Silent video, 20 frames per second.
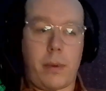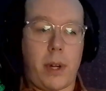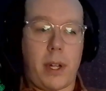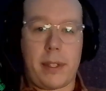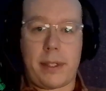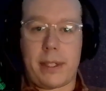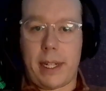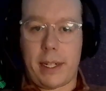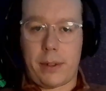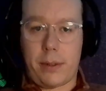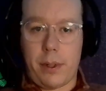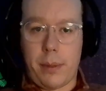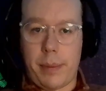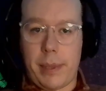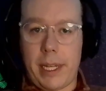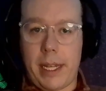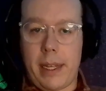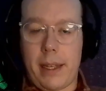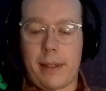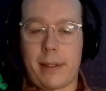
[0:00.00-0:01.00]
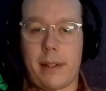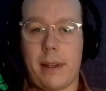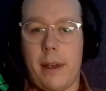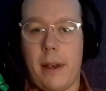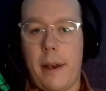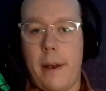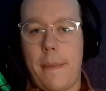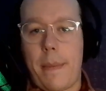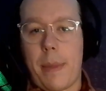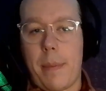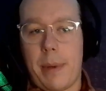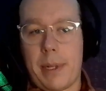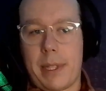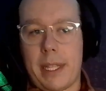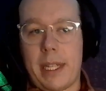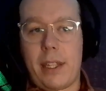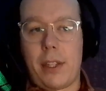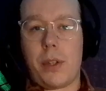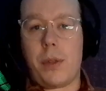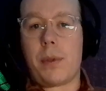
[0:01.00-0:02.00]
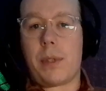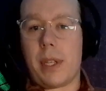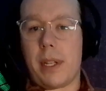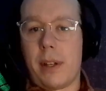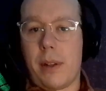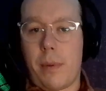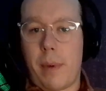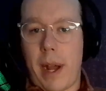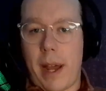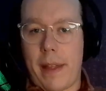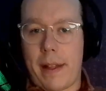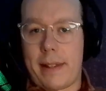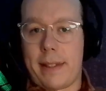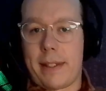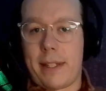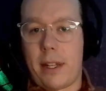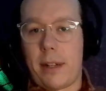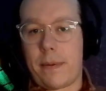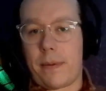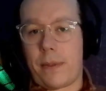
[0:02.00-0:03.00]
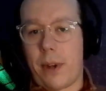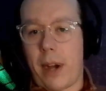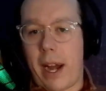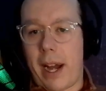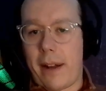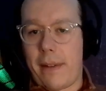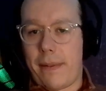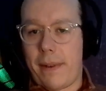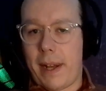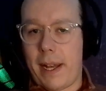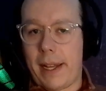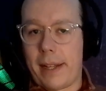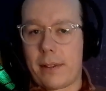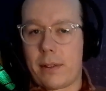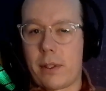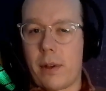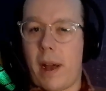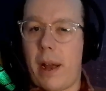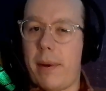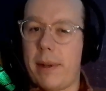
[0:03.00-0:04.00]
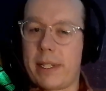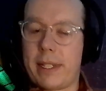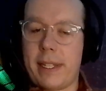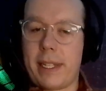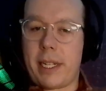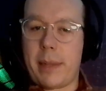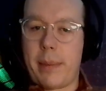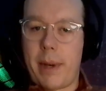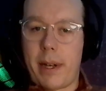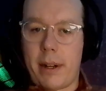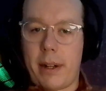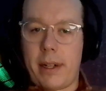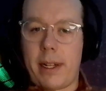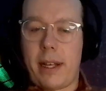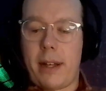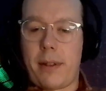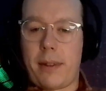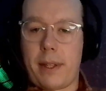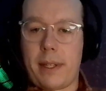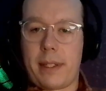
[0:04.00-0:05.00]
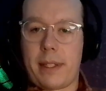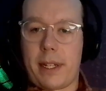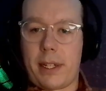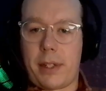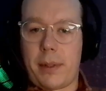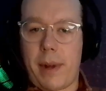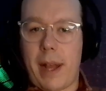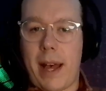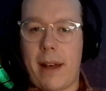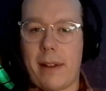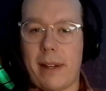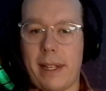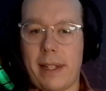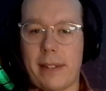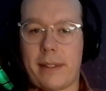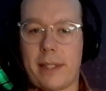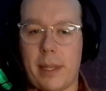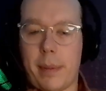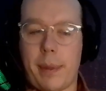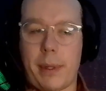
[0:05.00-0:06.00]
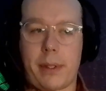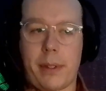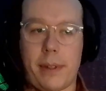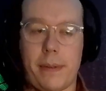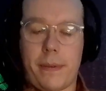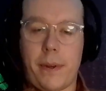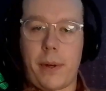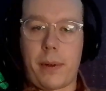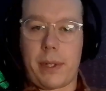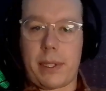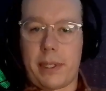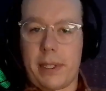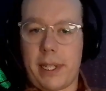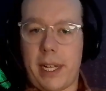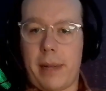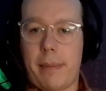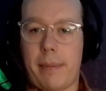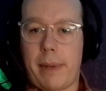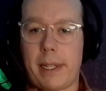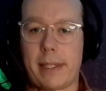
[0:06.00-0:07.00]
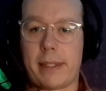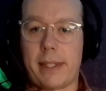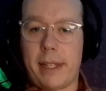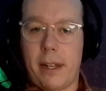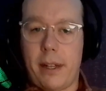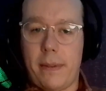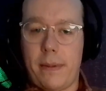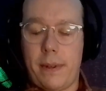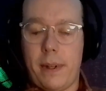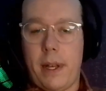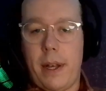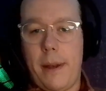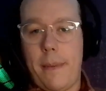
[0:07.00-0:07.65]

We're all sexual beings, but they use it in a way that's self-gratifying. So I always think about unhealthy sexuality as typically focusing on myself,